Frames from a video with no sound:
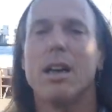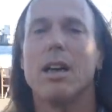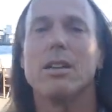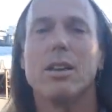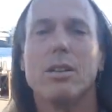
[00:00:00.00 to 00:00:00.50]

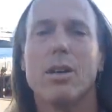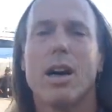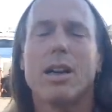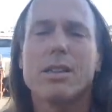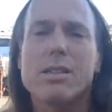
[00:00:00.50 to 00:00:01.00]

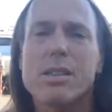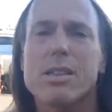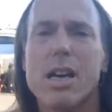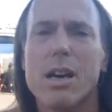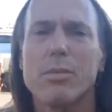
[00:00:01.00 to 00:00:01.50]
Aloha, this is
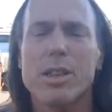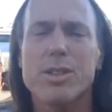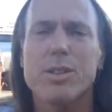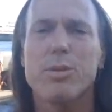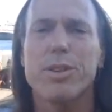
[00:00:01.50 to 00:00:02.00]
Tom
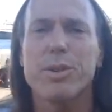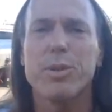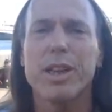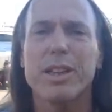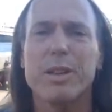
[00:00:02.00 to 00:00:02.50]
Lescher with the
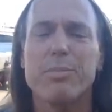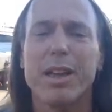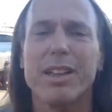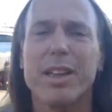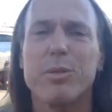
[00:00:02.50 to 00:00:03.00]
weekly
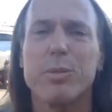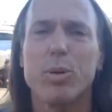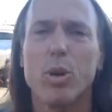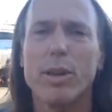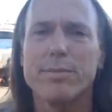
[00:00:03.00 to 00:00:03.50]
Pele
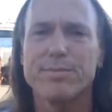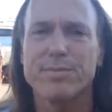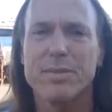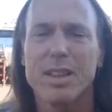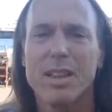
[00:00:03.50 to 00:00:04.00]
Report,
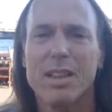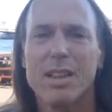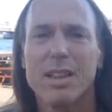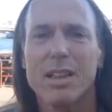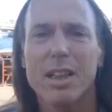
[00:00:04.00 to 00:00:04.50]

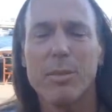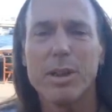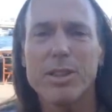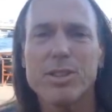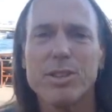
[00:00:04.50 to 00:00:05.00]

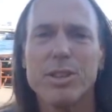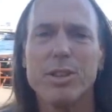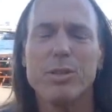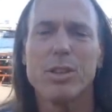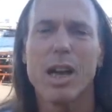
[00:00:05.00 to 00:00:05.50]
coming to
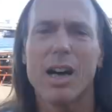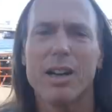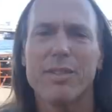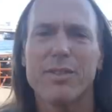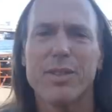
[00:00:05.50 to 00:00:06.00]
you
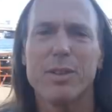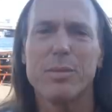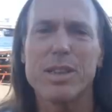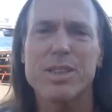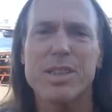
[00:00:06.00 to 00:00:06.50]
live from
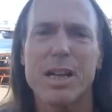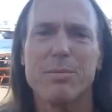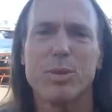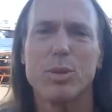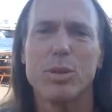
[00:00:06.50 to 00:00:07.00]

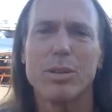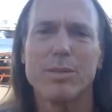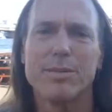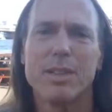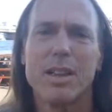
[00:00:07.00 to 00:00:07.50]
Istanbul.
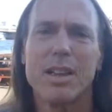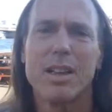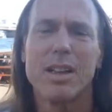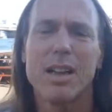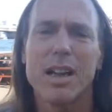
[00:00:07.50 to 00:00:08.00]

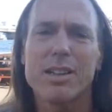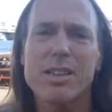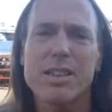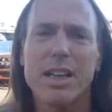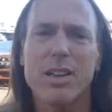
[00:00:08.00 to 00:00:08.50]
I
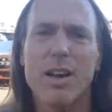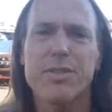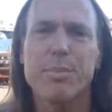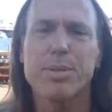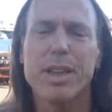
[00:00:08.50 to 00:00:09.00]
just got
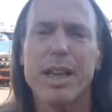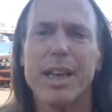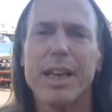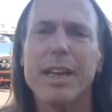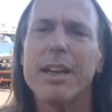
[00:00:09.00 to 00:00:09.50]
off the
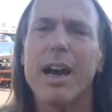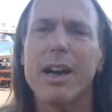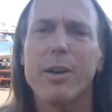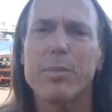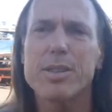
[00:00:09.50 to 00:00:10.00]
plane.
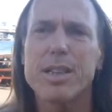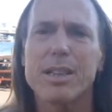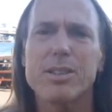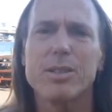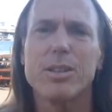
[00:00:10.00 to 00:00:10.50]
I hope it's
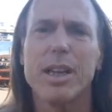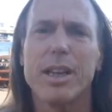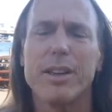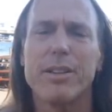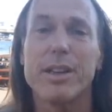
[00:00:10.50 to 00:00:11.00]
not too late.
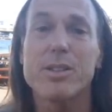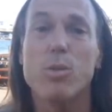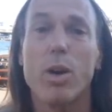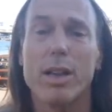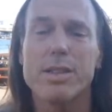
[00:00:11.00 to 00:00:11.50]
Here it is,
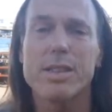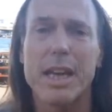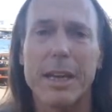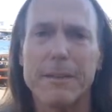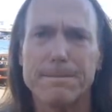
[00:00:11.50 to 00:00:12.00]

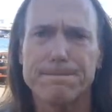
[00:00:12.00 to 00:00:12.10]
Wednesday,